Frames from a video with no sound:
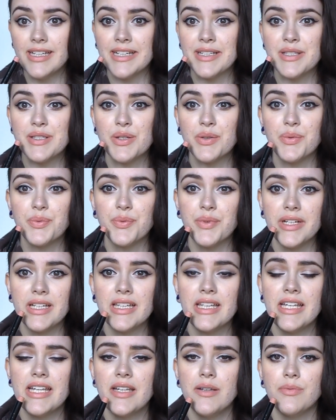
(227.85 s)
It's a
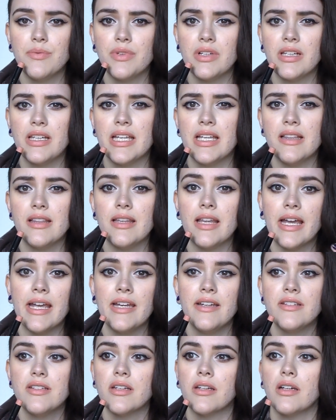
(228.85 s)
really, really
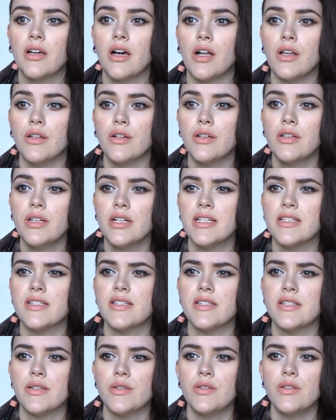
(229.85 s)
light color. It's
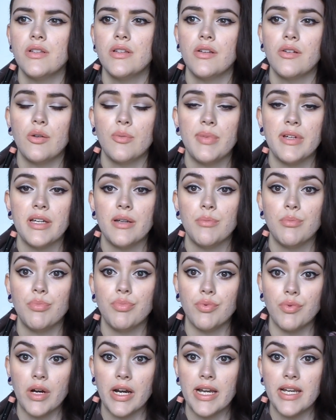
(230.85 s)
still a little bit
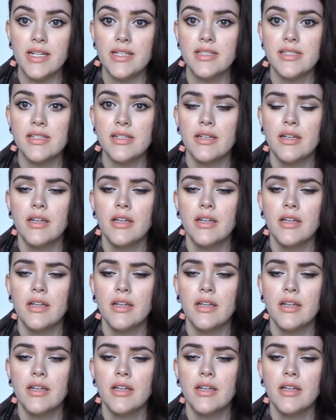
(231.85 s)
bright.